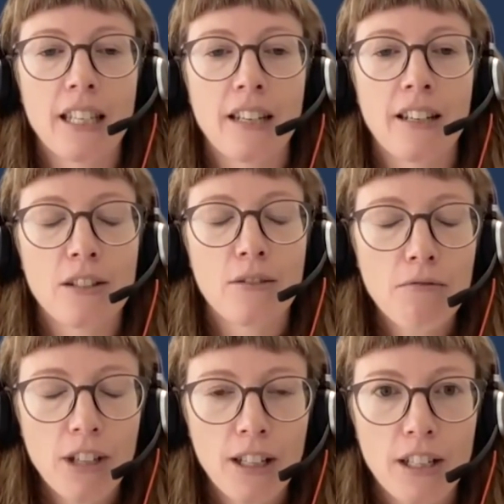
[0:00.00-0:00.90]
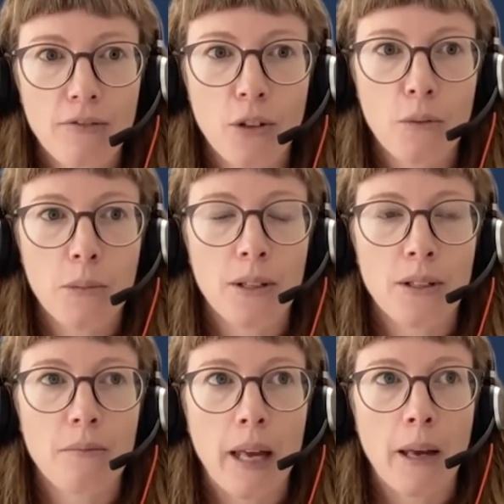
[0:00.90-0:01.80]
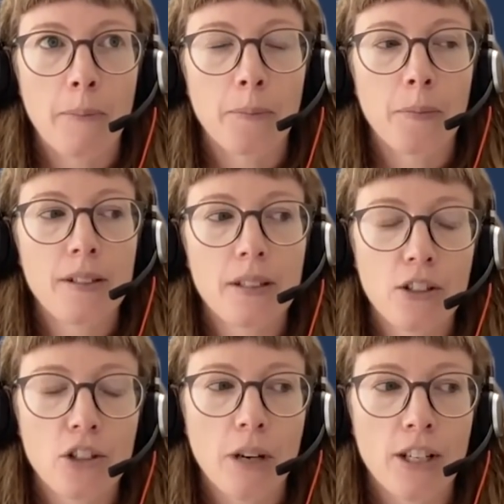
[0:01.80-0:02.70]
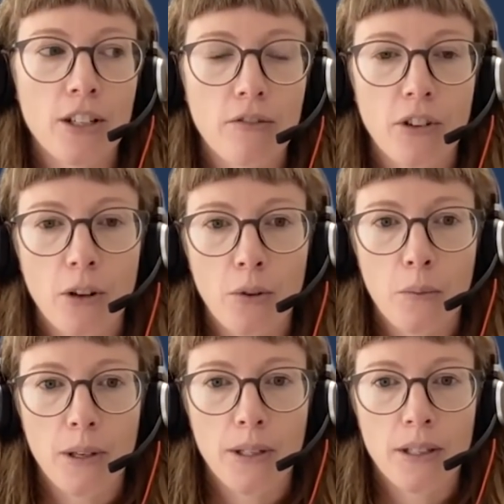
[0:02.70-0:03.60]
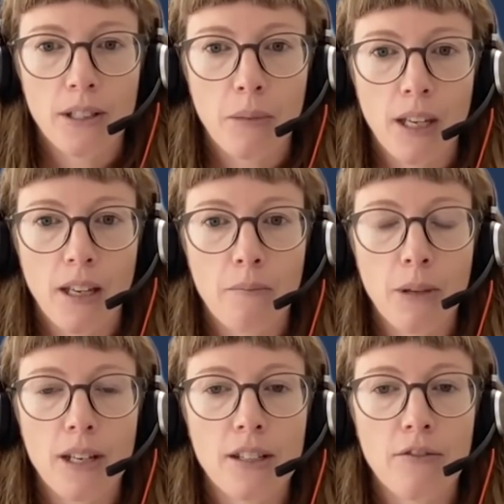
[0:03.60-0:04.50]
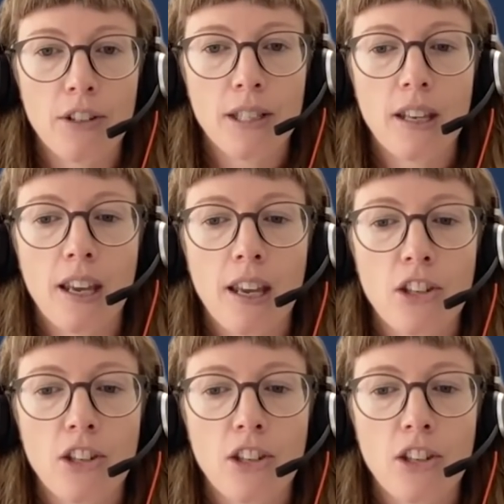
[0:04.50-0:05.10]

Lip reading: And it's a really difficult situation for an older person to be in, because if it's their